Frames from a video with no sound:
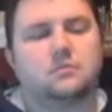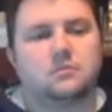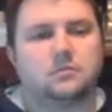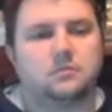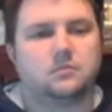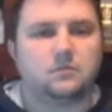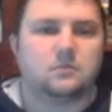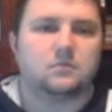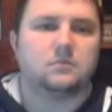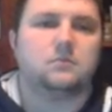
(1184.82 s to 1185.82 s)

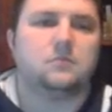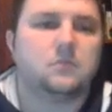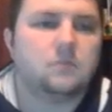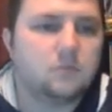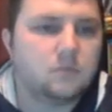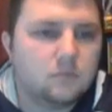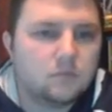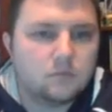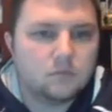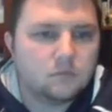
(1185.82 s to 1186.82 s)

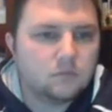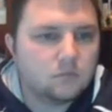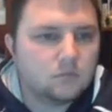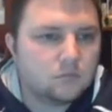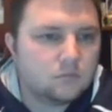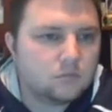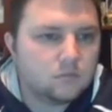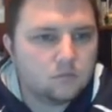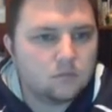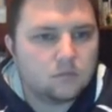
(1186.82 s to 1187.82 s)

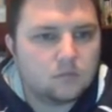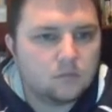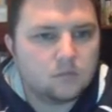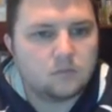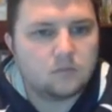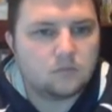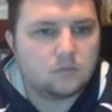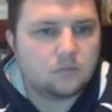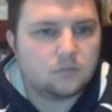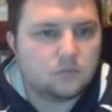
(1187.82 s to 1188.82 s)

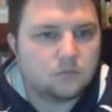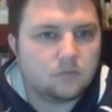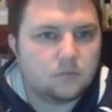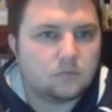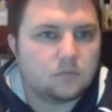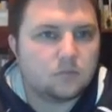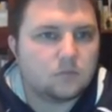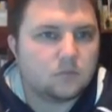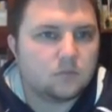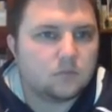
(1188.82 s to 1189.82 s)

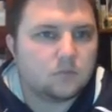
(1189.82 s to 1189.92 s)
[no speech]